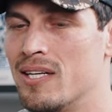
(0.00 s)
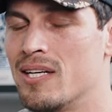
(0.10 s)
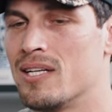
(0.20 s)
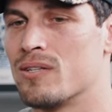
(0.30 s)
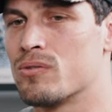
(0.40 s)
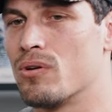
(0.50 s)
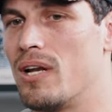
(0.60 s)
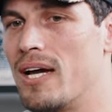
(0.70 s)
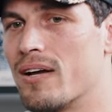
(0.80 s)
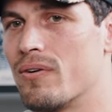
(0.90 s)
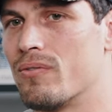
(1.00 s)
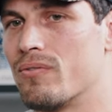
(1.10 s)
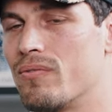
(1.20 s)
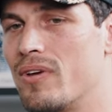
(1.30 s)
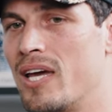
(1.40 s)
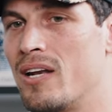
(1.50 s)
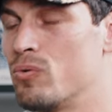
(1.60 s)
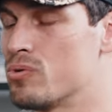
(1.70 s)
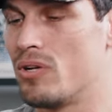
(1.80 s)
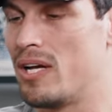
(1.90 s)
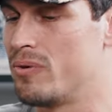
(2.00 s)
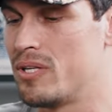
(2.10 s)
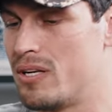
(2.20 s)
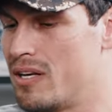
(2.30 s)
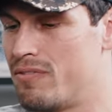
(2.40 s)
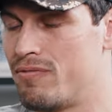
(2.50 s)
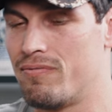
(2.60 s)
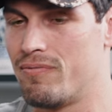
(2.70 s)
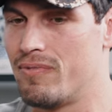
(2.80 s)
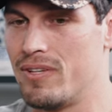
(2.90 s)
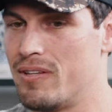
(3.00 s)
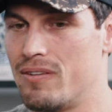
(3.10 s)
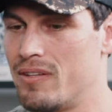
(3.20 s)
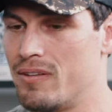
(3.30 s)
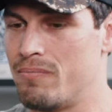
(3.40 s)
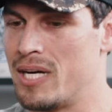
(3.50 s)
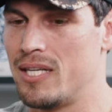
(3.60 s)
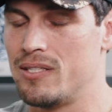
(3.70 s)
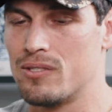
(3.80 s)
Mm. So like, and also like we didn't have the money.